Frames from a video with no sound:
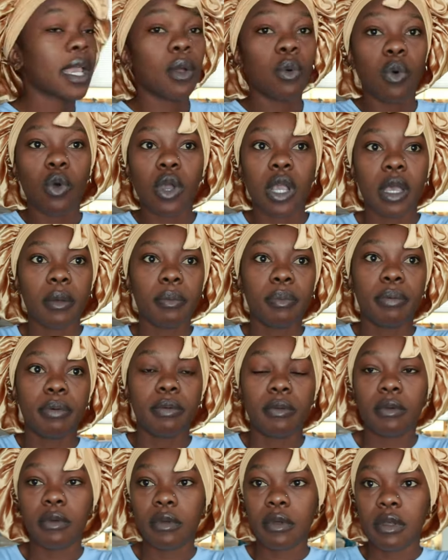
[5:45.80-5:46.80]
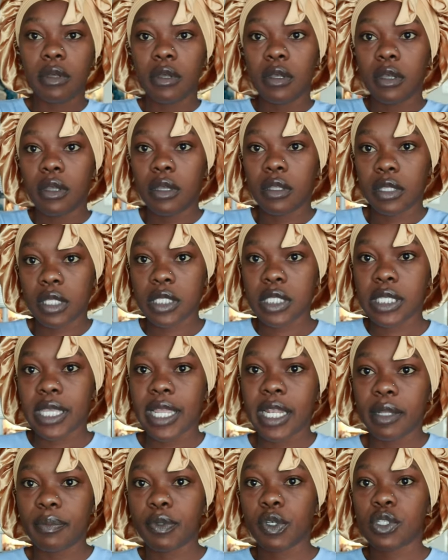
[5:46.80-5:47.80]
I woke up this
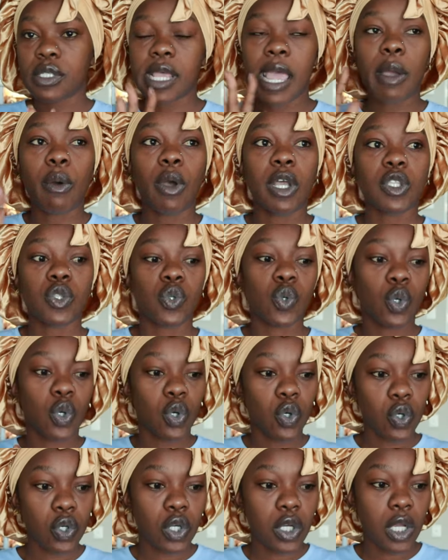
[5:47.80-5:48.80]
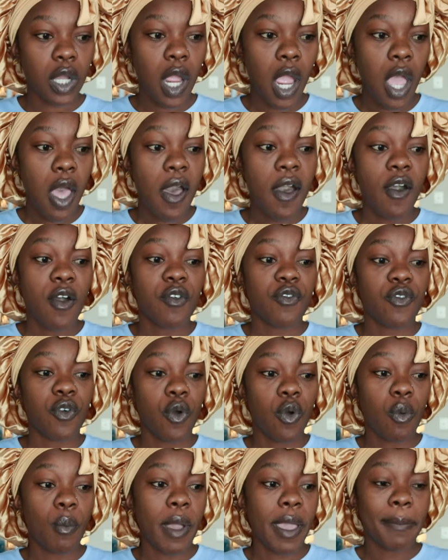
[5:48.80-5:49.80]
early because I want to cook
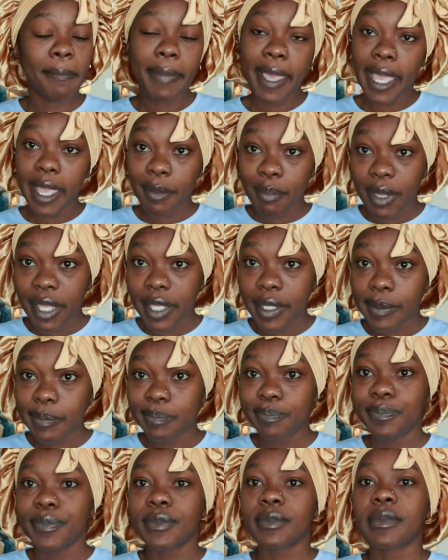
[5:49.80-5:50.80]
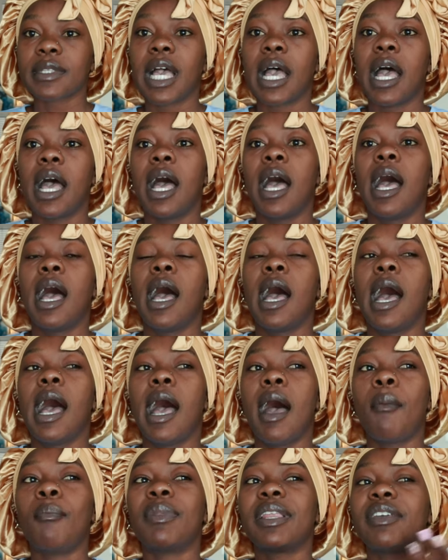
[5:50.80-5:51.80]
for my baby.
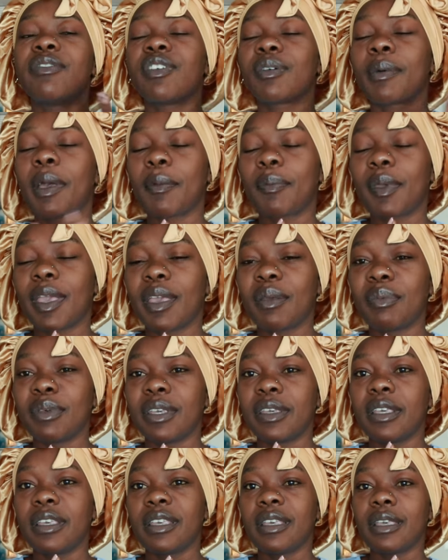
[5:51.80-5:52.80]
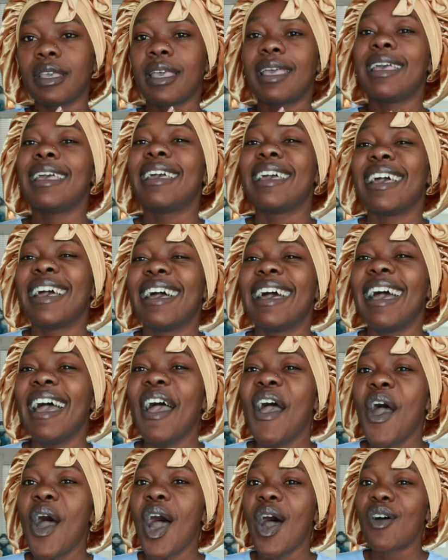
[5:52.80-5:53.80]
I'm leaving my baby
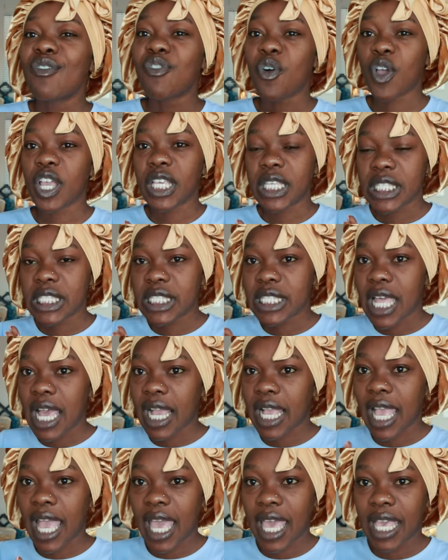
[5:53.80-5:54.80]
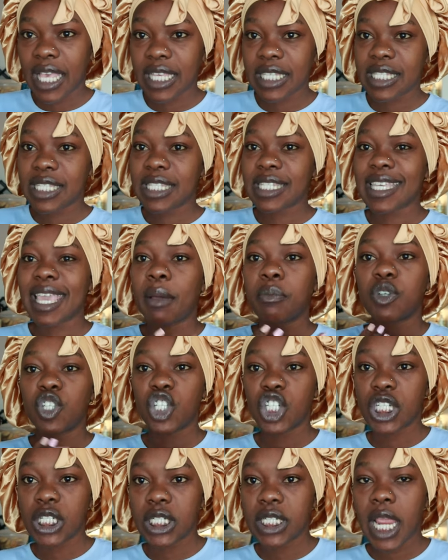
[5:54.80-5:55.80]
for Easter, guys.
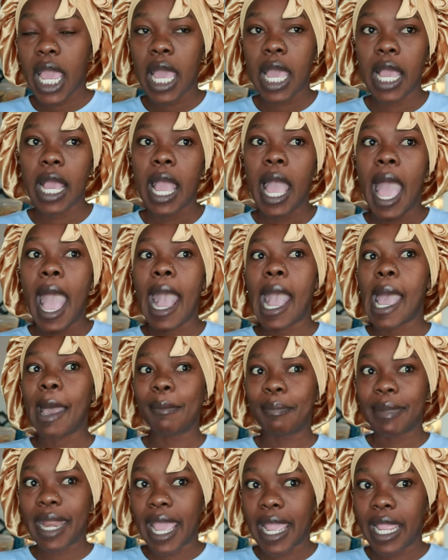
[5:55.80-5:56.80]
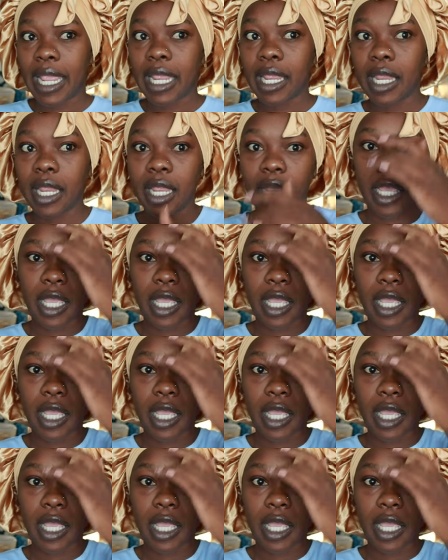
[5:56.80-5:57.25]
Ngiyamshiya angihambi